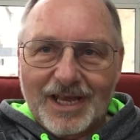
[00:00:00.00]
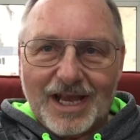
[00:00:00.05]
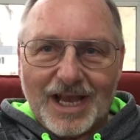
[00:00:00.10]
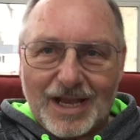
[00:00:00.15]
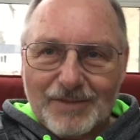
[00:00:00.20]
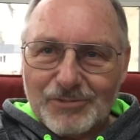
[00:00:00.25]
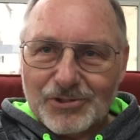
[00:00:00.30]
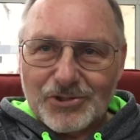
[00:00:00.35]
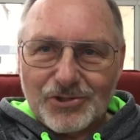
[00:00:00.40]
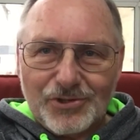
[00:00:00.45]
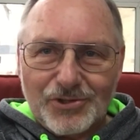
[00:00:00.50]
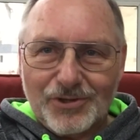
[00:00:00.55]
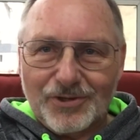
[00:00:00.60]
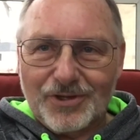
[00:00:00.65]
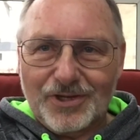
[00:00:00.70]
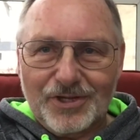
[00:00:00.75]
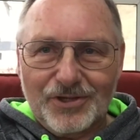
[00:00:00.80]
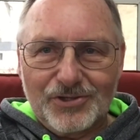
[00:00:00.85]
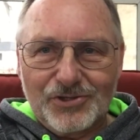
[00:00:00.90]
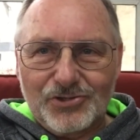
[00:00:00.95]
I'm sure you're
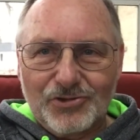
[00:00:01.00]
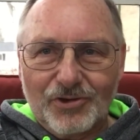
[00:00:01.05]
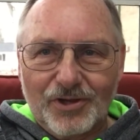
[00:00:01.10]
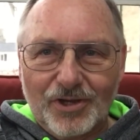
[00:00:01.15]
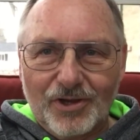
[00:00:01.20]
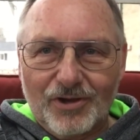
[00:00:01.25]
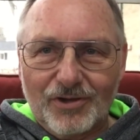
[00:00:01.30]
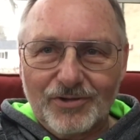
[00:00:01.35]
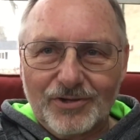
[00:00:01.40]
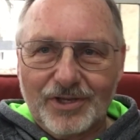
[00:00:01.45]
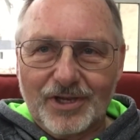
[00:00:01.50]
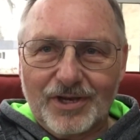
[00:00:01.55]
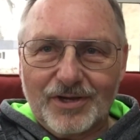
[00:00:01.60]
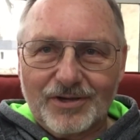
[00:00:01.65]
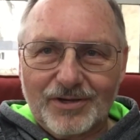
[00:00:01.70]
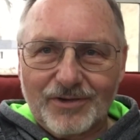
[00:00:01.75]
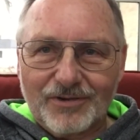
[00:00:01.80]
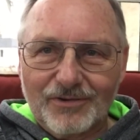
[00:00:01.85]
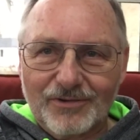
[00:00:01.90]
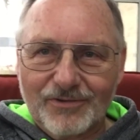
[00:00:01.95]
going to enjoy all the
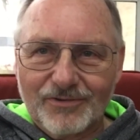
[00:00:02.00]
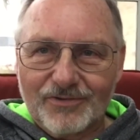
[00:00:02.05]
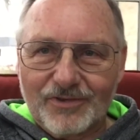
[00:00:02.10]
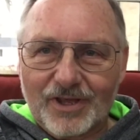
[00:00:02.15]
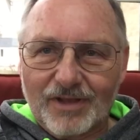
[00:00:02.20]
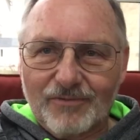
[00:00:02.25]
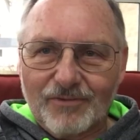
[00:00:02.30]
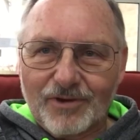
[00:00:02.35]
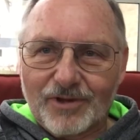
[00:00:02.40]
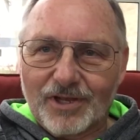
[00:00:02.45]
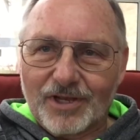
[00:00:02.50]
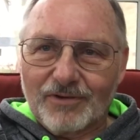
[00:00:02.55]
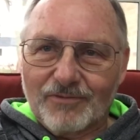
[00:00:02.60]
articles that we're going